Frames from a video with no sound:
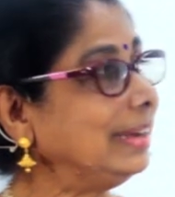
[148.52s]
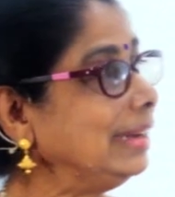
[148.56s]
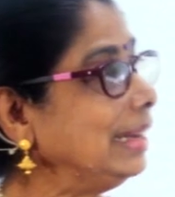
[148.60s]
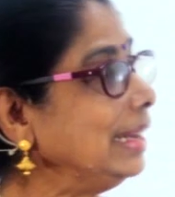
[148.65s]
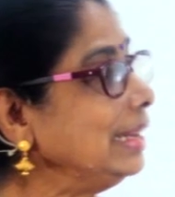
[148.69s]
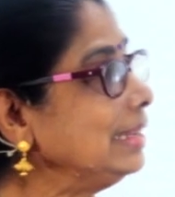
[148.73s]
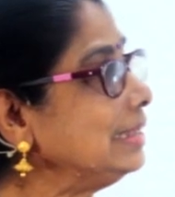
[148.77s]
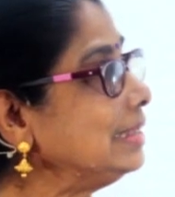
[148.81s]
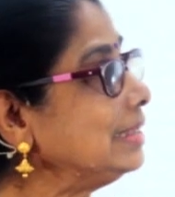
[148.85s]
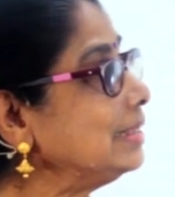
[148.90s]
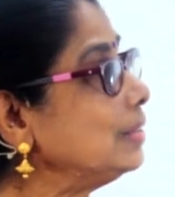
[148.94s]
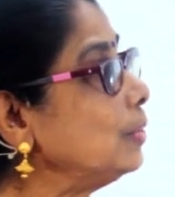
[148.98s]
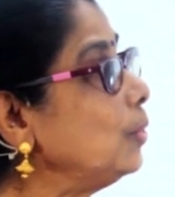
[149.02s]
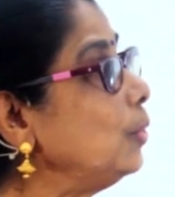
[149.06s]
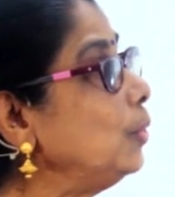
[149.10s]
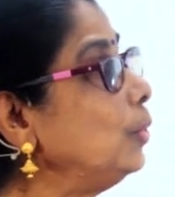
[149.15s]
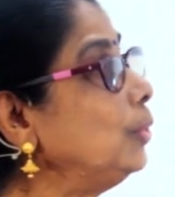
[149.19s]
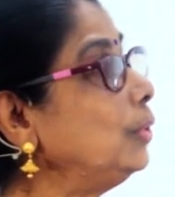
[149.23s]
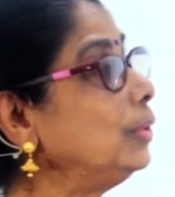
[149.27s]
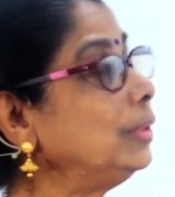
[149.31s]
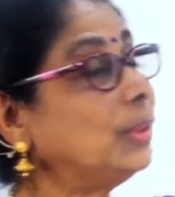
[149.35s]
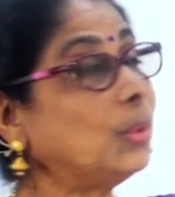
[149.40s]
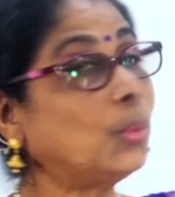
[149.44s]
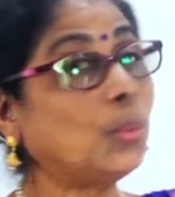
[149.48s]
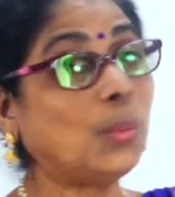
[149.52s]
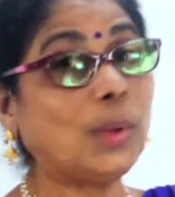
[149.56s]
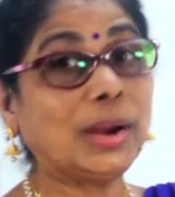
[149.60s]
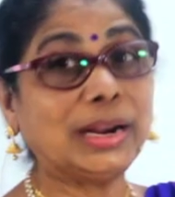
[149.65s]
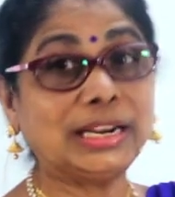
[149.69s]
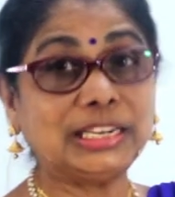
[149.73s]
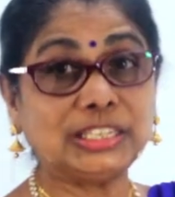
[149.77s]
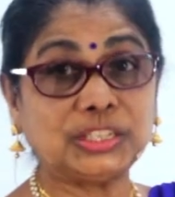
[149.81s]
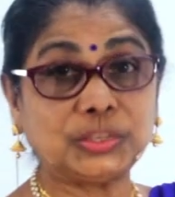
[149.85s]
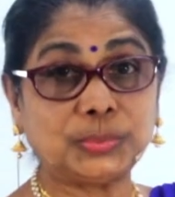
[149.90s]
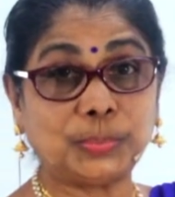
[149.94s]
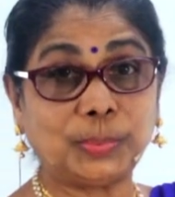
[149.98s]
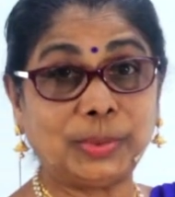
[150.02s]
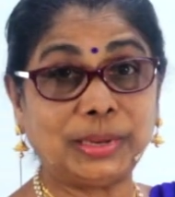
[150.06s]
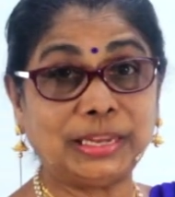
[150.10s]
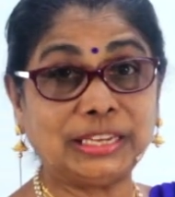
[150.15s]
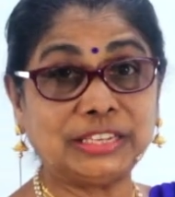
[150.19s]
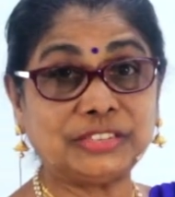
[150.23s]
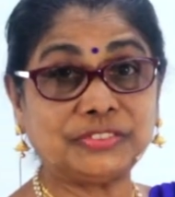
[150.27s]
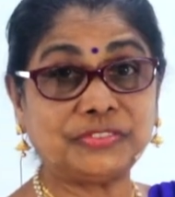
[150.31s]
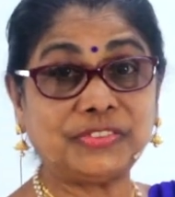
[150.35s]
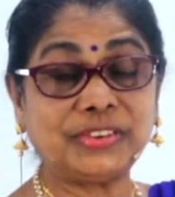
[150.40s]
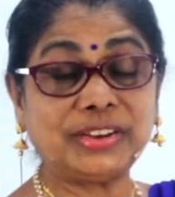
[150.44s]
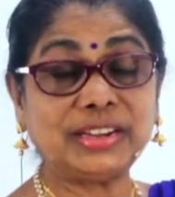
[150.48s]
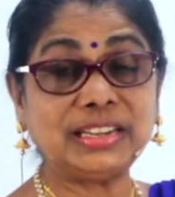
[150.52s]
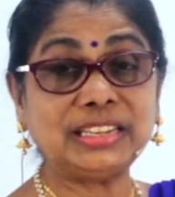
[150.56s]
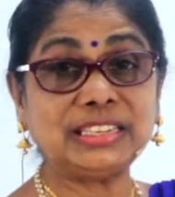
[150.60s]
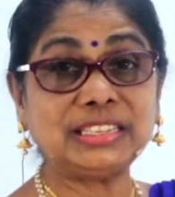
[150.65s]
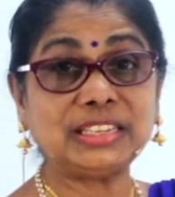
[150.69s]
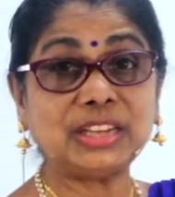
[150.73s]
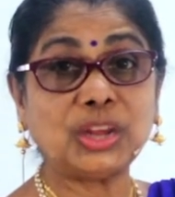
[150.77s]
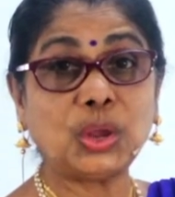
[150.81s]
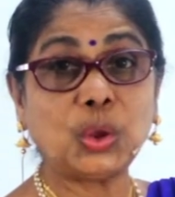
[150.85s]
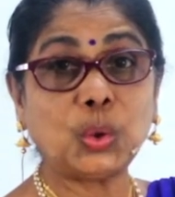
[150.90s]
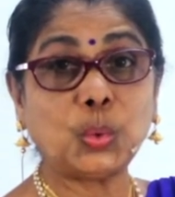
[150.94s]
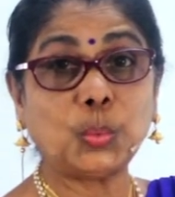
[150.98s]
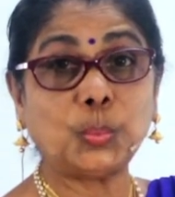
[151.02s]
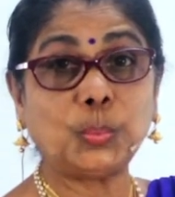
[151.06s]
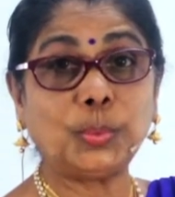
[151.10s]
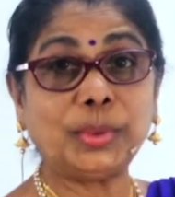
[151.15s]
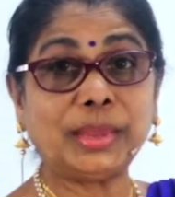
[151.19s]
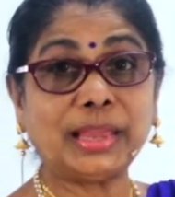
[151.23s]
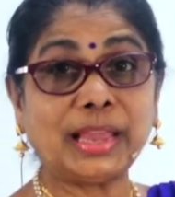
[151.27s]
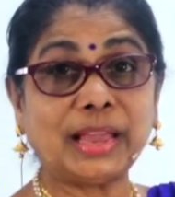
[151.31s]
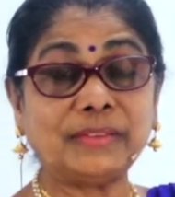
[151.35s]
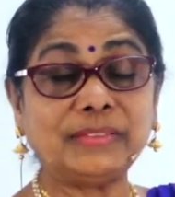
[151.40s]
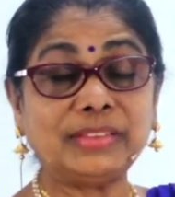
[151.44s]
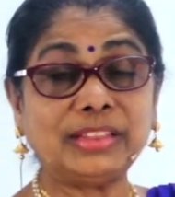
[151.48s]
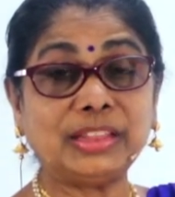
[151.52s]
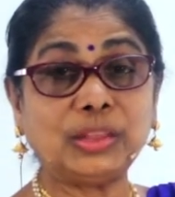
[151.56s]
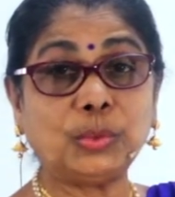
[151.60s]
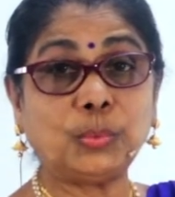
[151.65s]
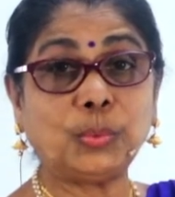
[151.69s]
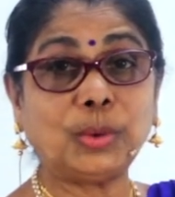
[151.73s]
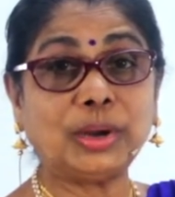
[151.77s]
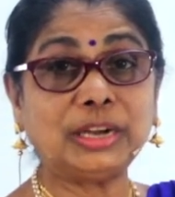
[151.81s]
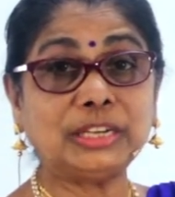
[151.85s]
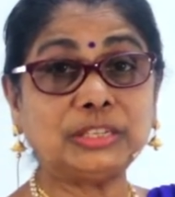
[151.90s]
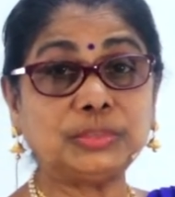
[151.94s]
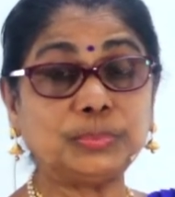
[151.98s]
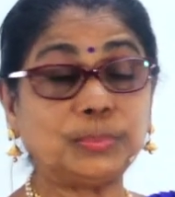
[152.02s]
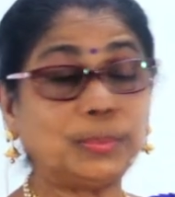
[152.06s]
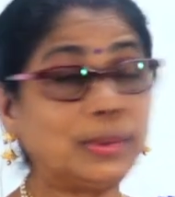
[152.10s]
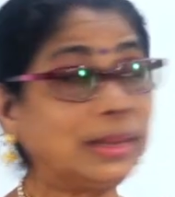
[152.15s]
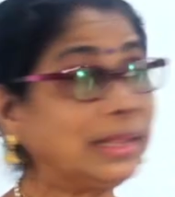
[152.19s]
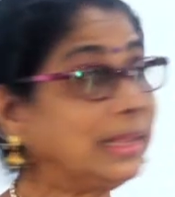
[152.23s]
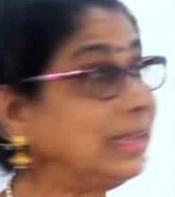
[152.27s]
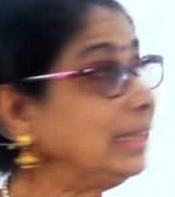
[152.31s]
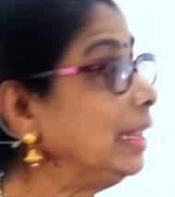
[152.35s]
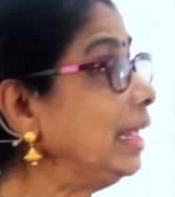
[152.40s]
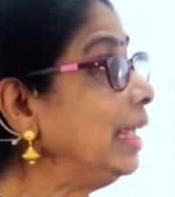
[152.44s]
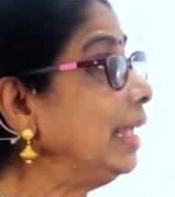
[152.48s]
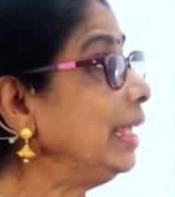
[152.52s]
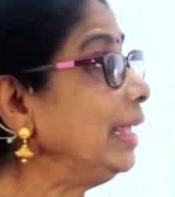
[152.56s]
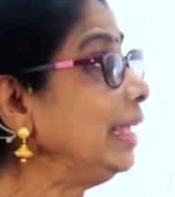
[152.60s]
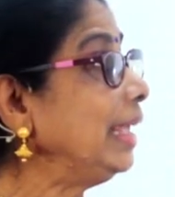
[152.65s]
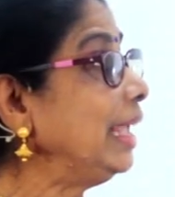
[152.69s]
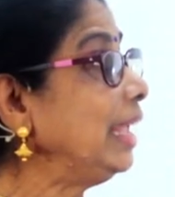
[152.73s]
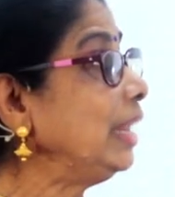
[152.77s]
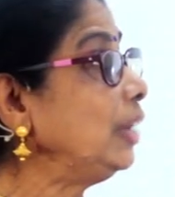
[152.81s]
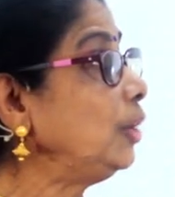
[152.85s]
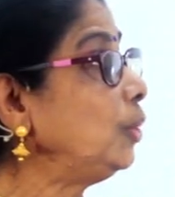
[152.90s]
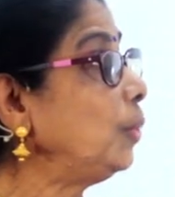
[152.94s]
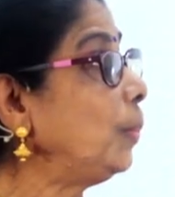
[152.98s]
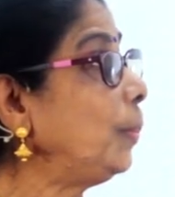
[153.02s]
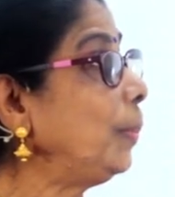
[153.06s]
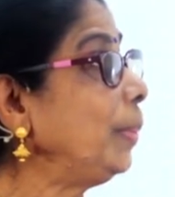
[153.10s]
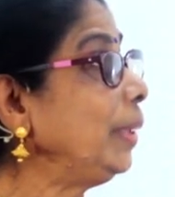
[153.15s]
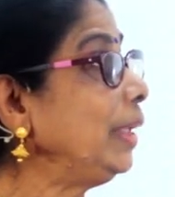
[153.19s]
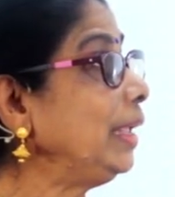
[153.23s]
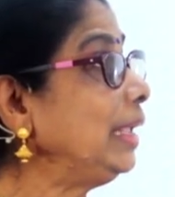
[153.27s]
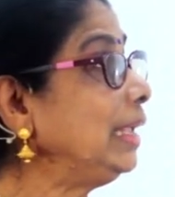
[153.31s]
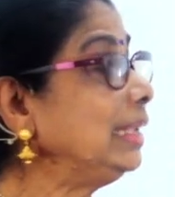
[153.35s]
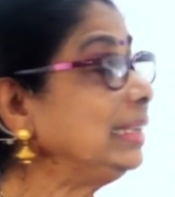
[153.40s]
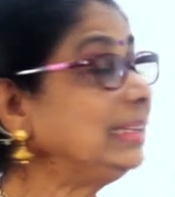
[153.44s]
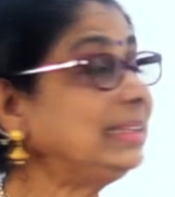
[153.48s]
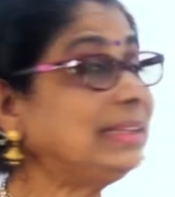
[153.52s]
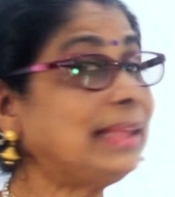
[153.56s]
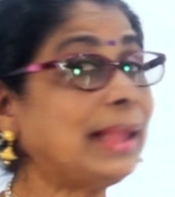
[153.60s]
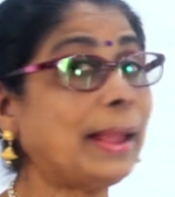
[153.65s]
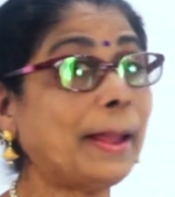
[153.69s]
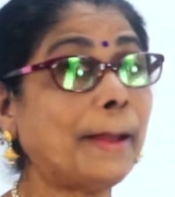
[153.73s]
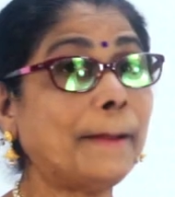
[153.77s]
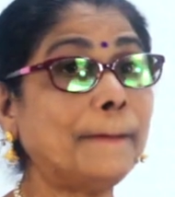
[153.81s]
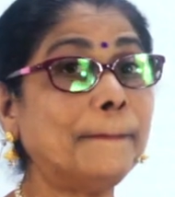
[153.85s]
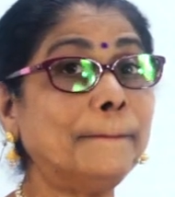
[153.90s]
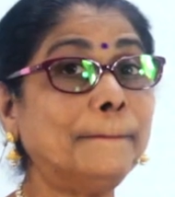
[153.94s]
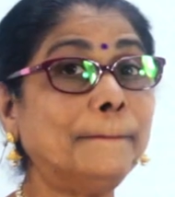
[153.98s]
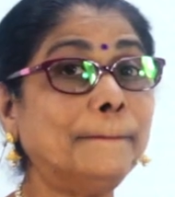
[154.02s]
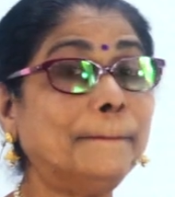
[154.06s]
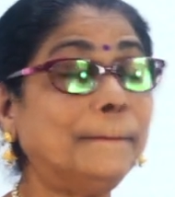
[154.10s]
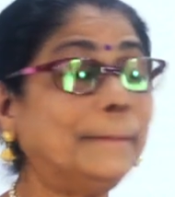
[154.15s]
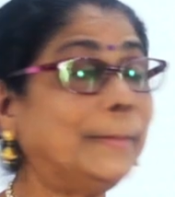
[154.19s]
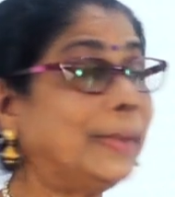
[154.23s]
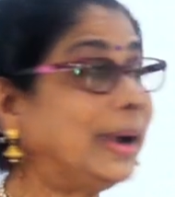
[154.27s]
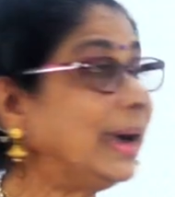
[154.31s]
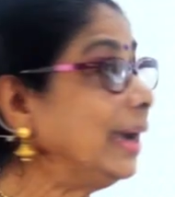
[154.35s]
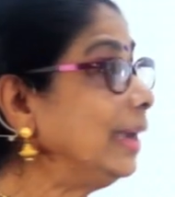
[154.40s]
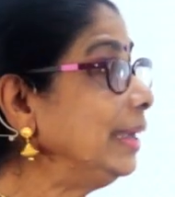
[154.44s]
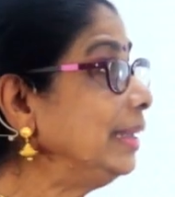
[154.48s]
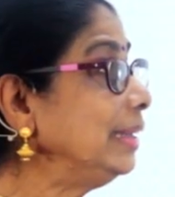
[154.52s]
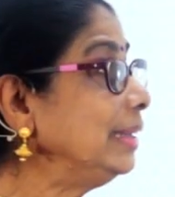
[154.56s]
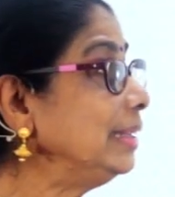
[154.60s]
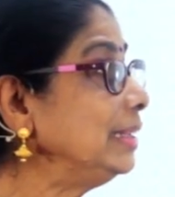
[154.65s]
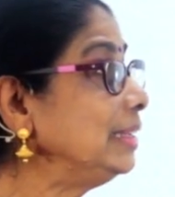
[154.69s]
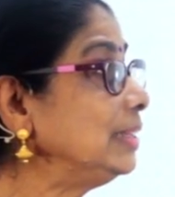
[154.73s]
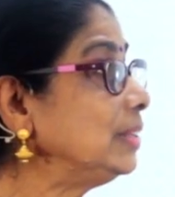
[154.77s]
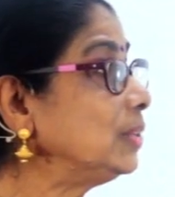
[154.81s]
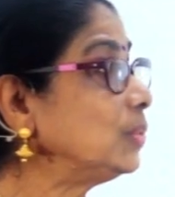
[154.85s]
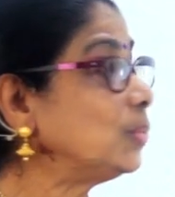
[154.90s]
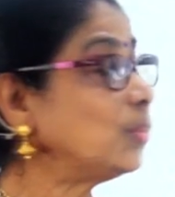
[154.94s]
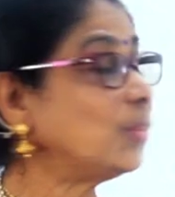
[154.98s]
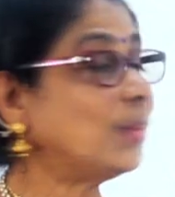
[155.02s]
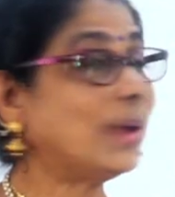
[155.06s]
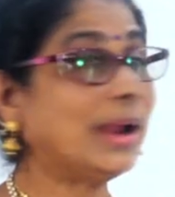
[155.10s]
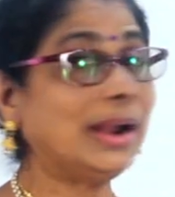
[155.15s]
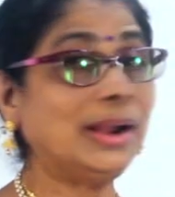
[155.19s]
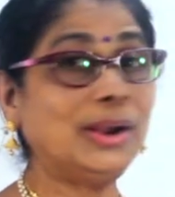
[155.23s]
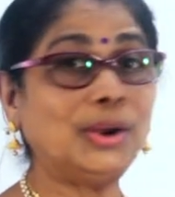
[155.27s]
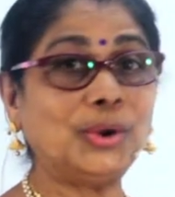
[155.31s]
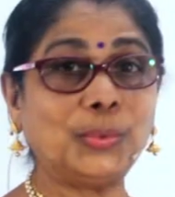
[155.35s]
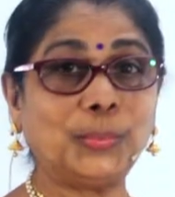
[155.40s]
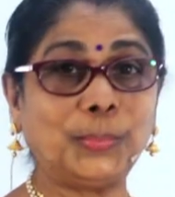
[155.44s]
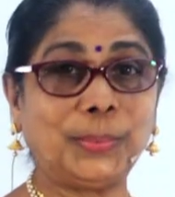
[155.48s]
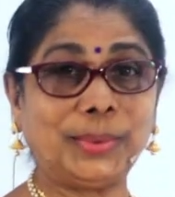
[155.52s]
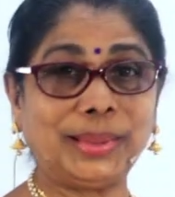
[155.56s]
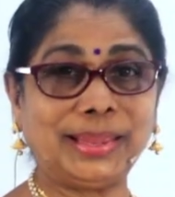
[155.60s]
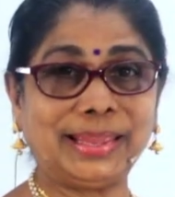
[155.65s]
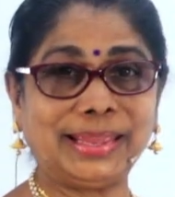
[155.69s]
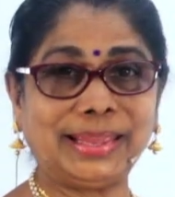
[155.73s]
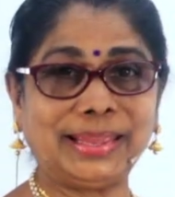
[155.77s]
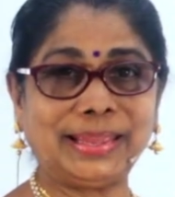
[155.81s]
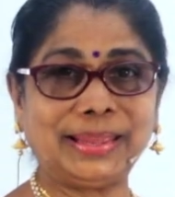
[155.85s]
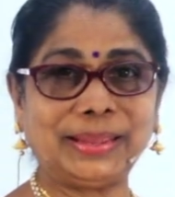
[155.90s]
Let's go to the ones place first. We have in the ones place 8 rupees minus 1 rupee.